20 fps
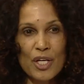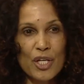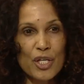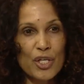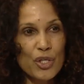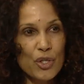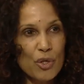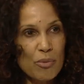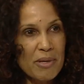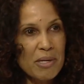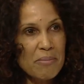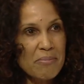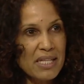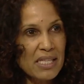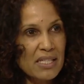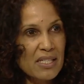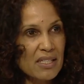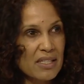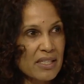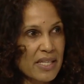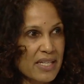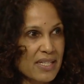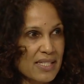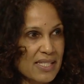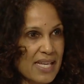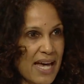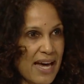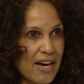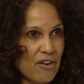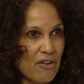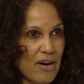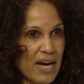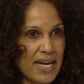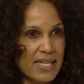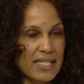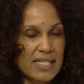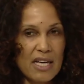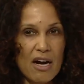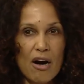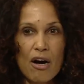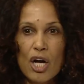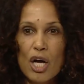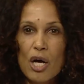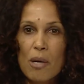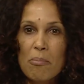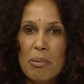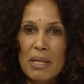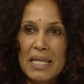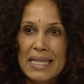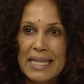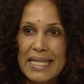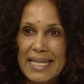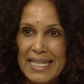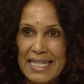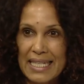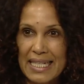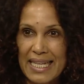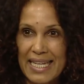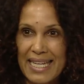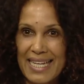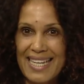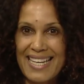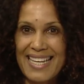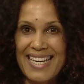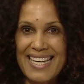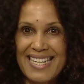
Human milk oligosaccharides are completely